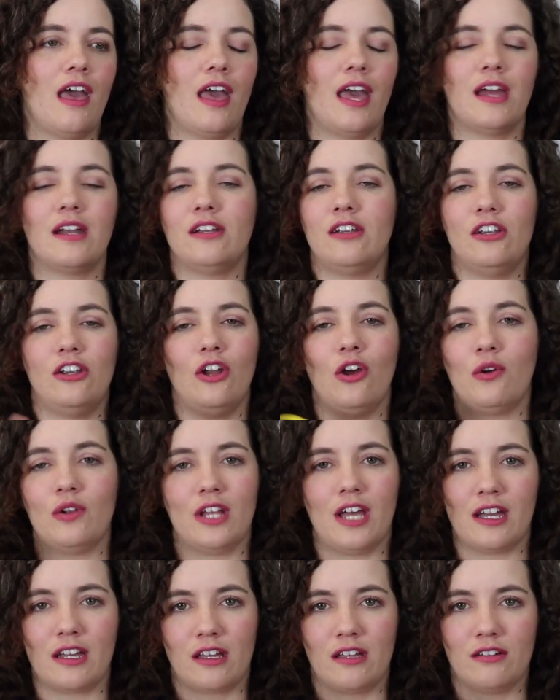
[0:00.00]
And no
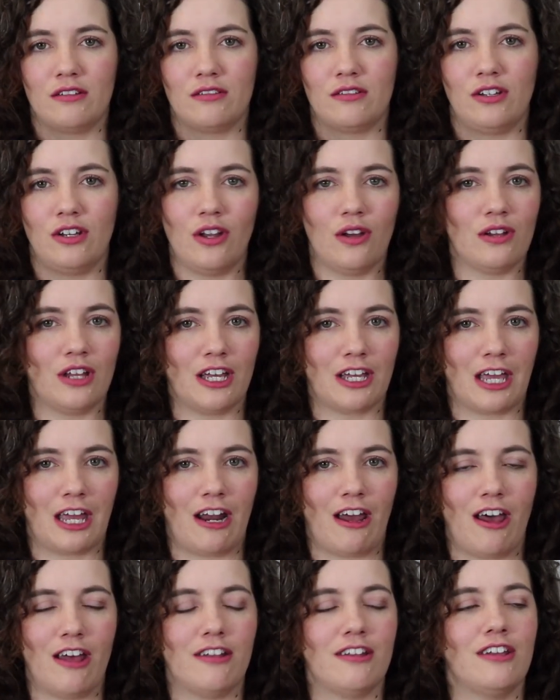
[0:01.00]
luck, no luck
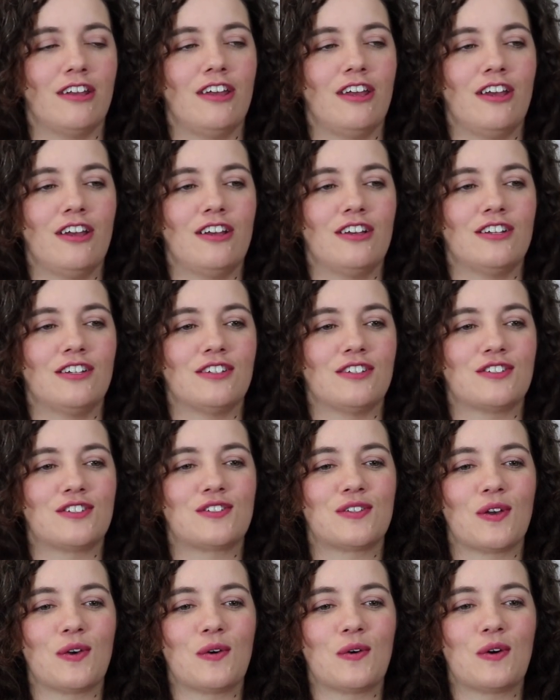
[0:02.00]
at all.
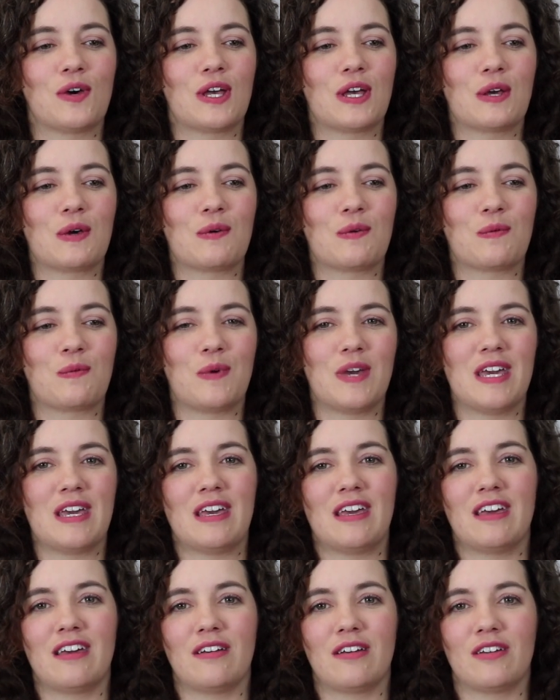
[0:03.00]
So
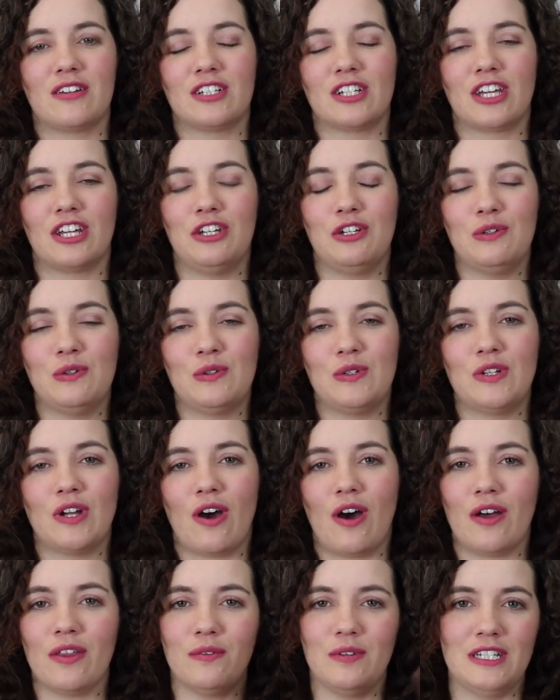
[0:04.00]
we canoed
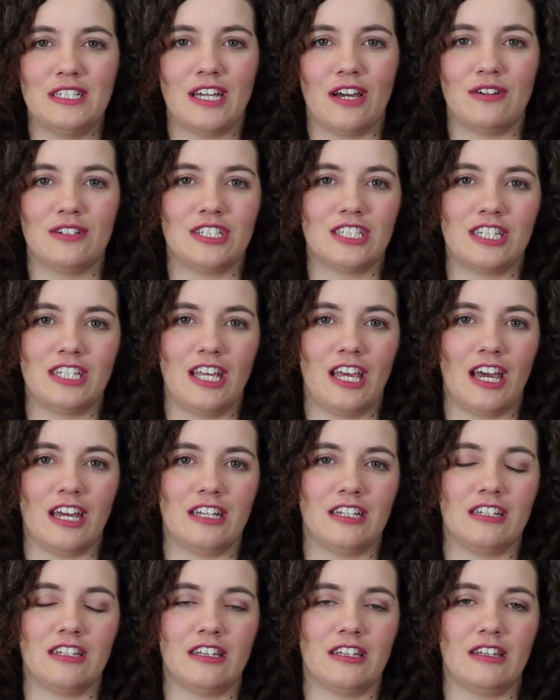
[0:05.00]
all the way down to the
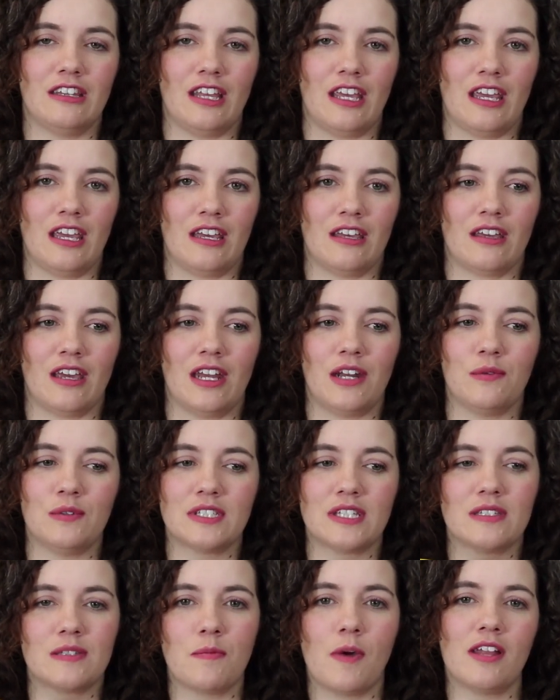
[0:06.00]
end of the lake and it
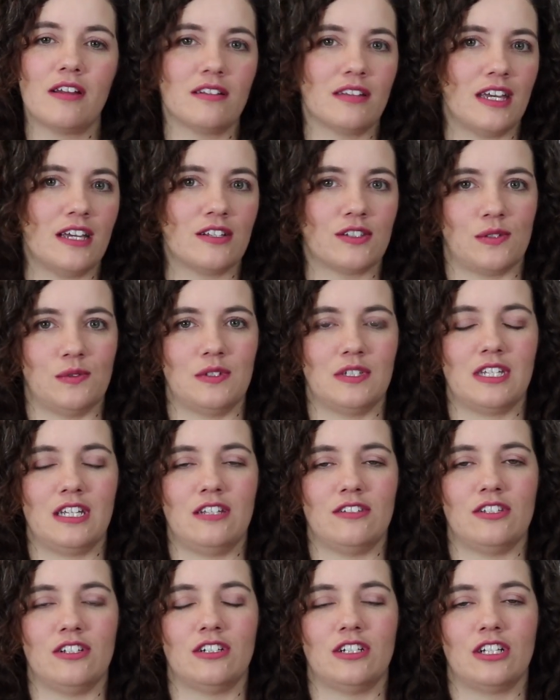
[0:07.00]
was a smaller lake so it was
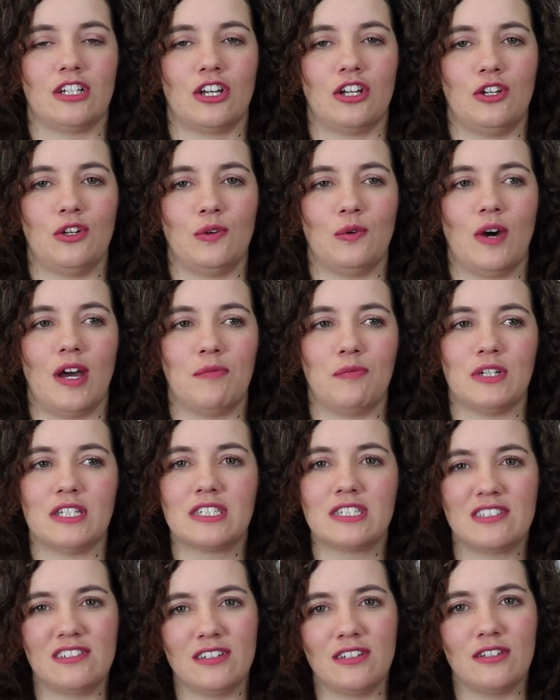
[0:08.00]
easier to canoe on
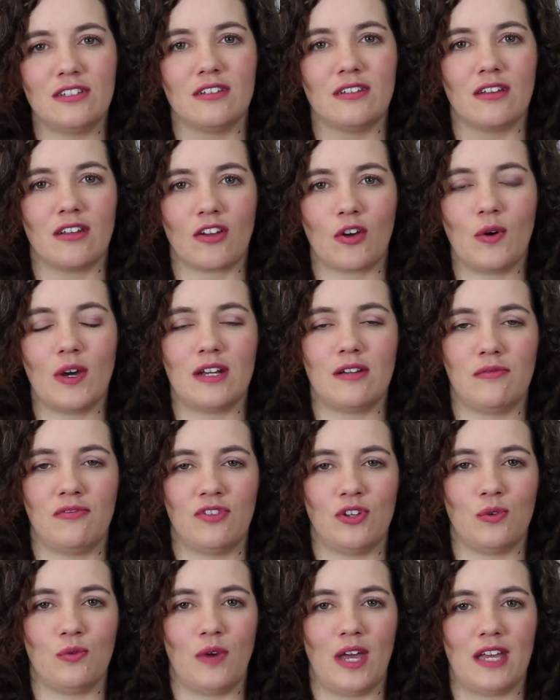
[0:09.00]
but still quite a
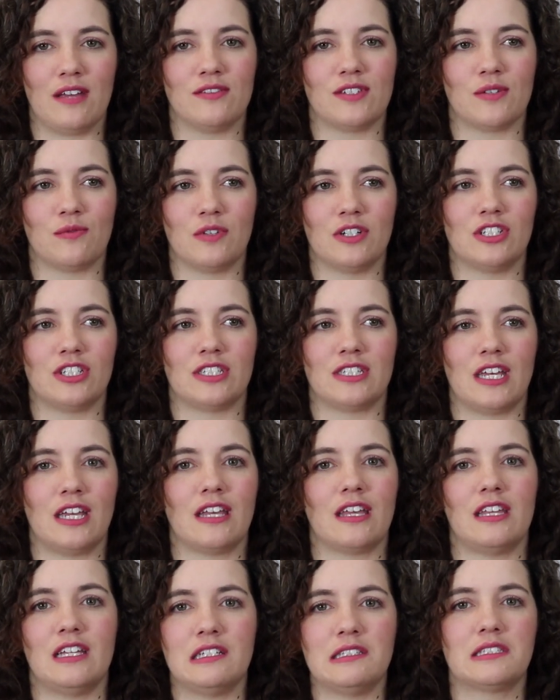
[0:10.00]
few waves and we are just
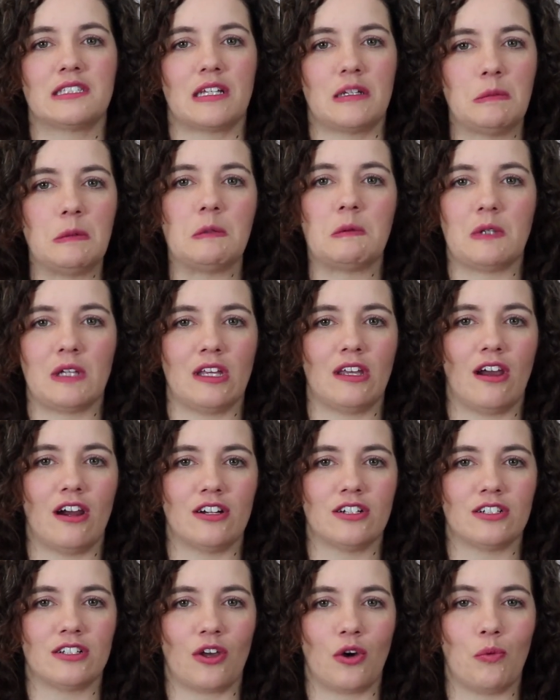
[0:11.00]
like it's gonna be really
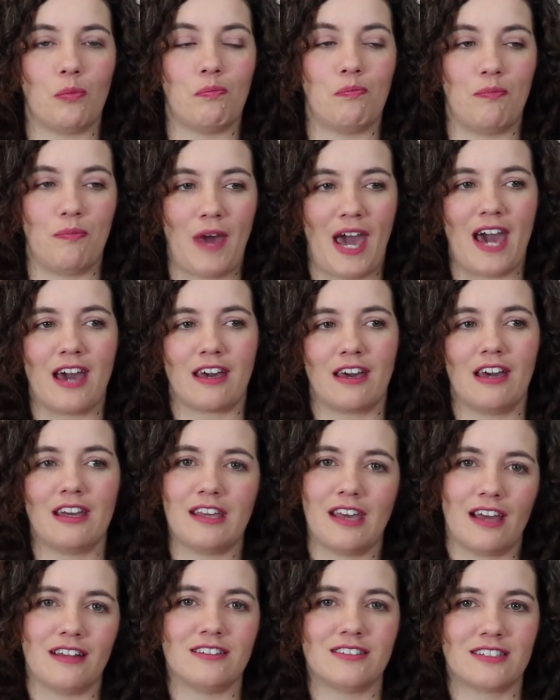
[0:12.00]
hard to go back
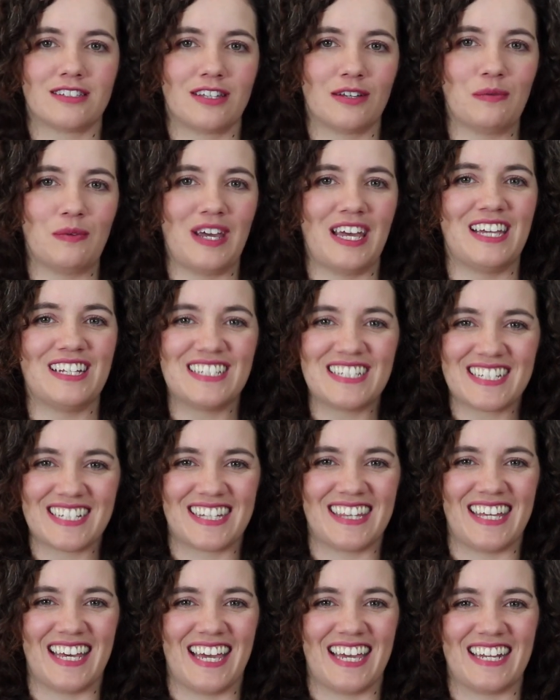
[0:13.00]
against the wind
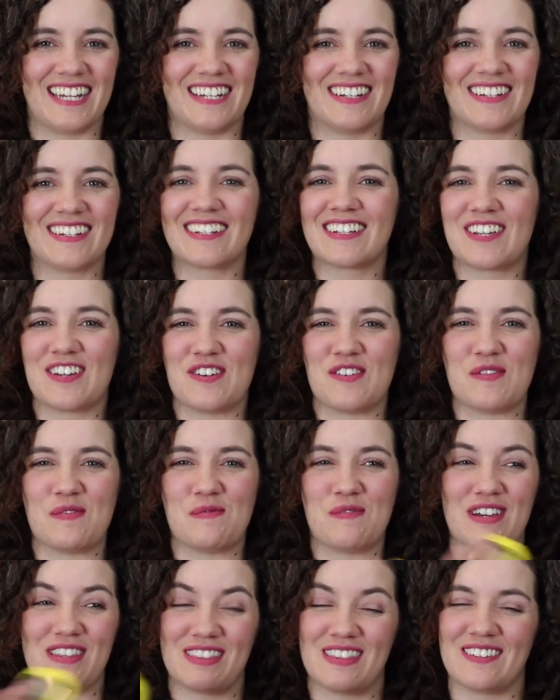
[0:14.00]
than
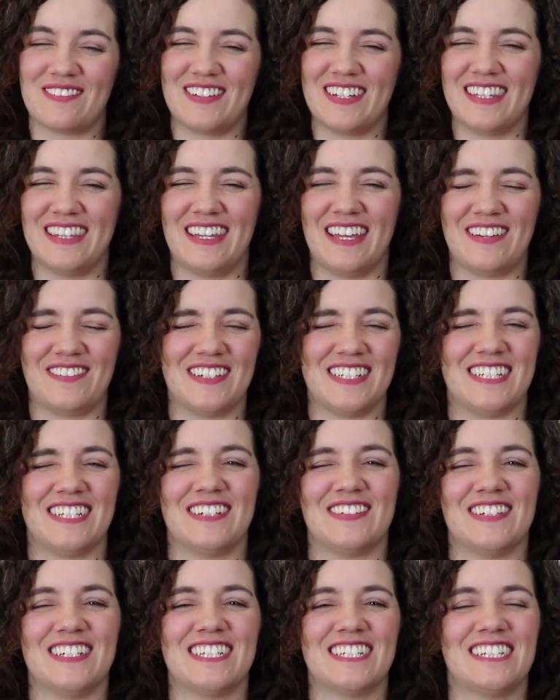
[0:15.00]
go with the wind like we
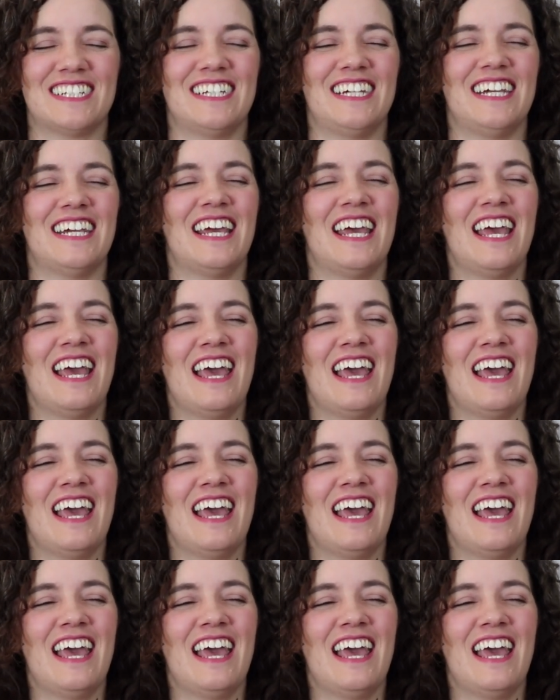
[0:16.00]
did originally.